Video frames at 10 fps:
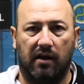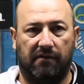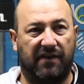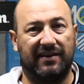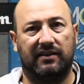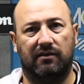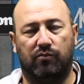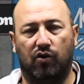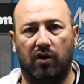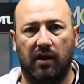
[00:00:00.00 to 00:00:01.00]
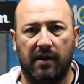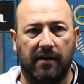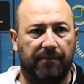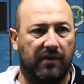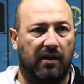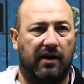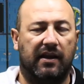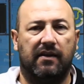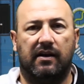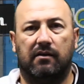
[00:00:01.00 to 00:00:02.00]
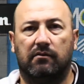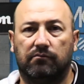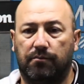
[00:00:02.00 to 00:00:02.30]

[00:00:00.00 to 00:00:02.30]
a faster ball, another,